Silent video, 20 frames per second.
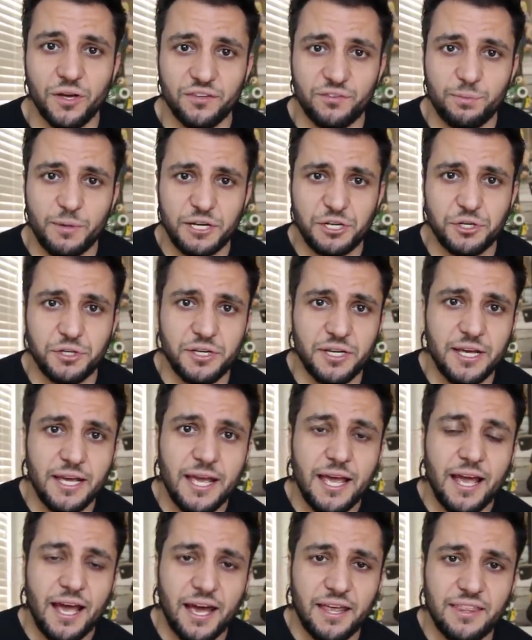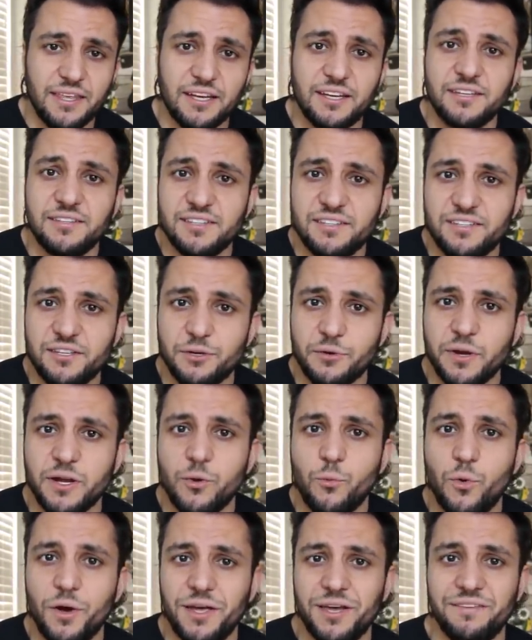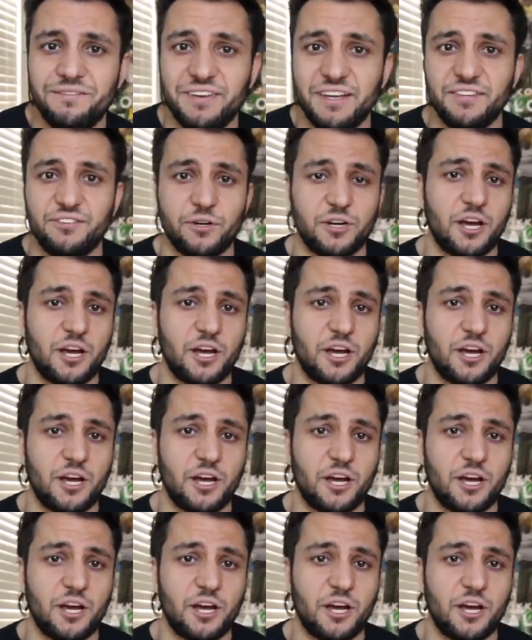especially I think considering what events